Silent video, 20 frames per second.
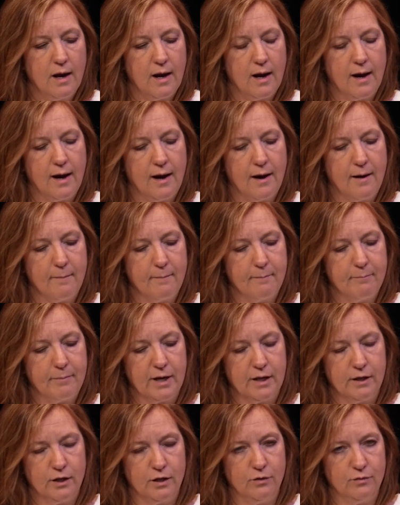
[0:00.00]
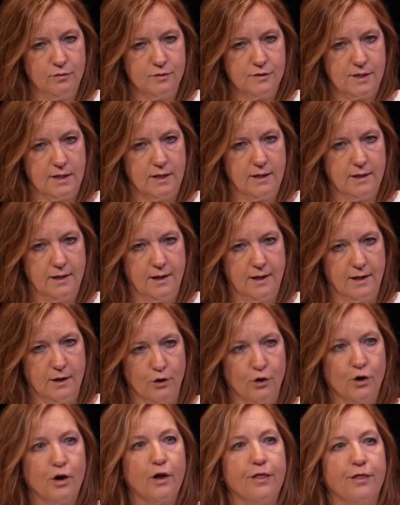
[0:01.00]
but you see it
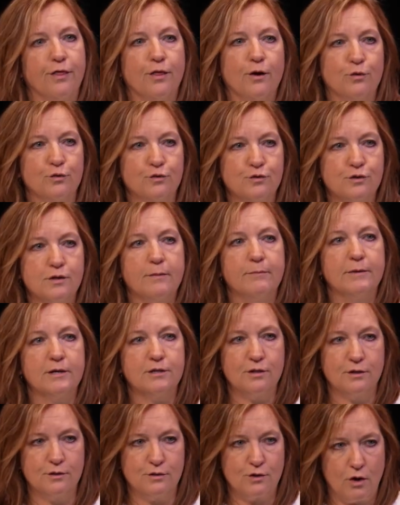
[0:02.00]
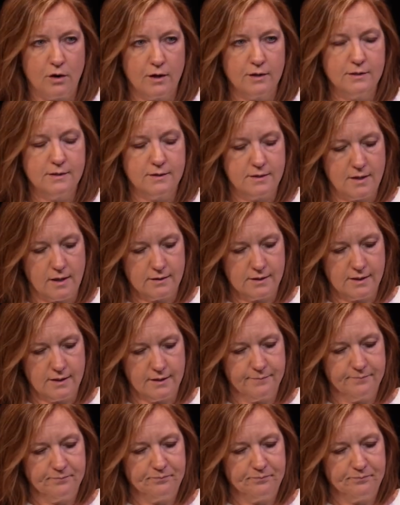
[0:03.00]
here. Those emissions are deducted.